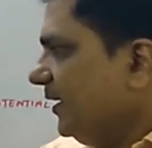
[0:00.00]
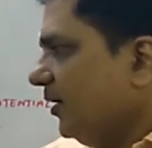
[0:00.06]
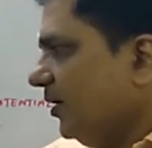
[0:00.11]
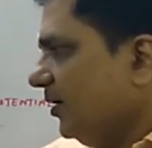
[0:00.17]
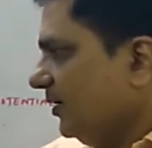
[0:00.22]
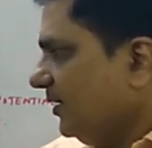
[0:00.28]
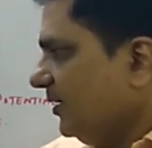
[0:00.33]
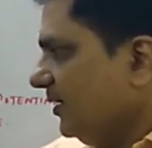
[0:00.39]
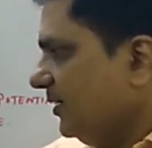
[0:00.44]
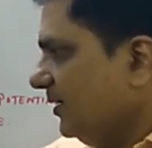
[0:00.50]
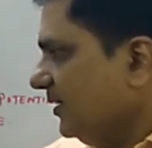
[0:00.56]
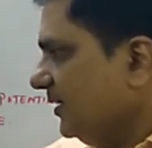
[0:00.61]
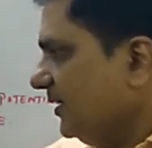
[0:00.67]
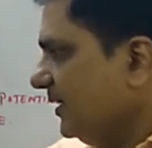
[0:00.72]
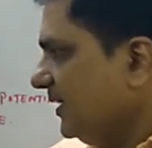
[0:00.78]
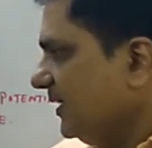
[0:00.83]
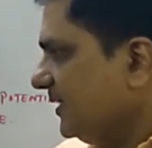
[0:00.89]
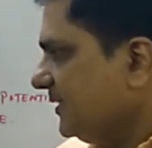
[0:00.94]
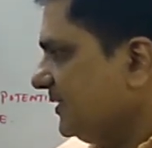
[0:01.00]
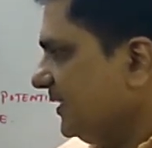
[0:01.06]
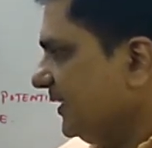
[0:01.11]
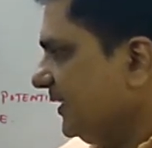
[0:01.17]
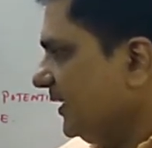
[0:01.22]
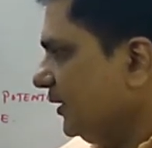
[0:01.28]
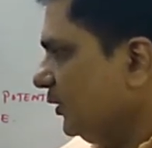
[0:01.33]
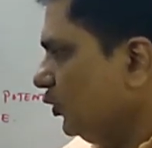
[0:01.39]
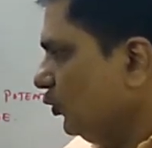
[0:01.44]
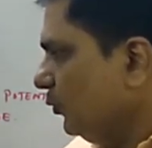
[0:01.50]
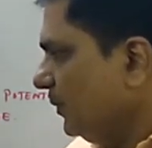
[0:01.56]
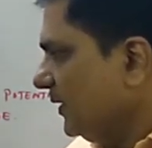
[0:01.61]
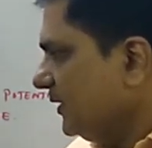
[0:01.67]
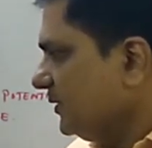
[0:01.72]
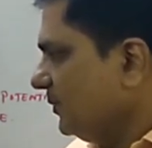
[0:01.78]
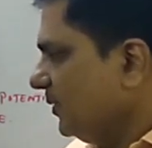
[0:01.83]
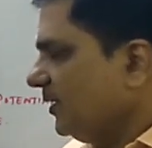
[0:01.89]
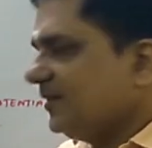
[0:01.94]
naught, Zn2
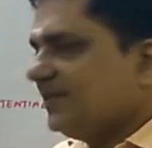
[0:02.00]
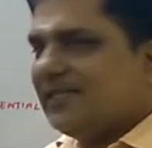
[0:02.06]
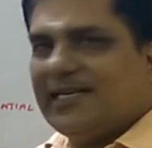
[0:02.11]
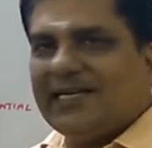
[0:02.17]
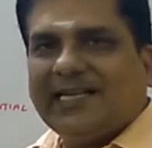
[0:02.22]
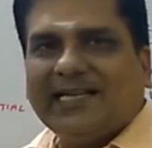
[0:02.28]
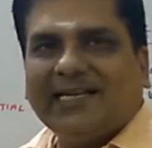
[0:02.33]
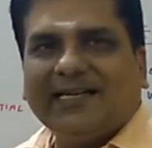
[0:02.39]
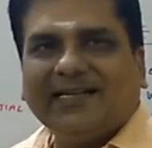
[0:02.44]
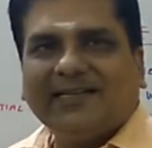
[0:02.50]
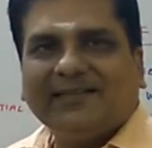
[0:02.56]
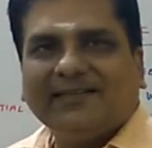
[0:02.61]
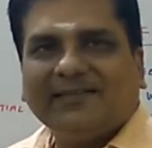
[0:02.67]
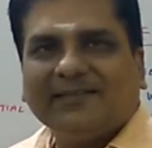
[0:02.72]
plus bar Zn.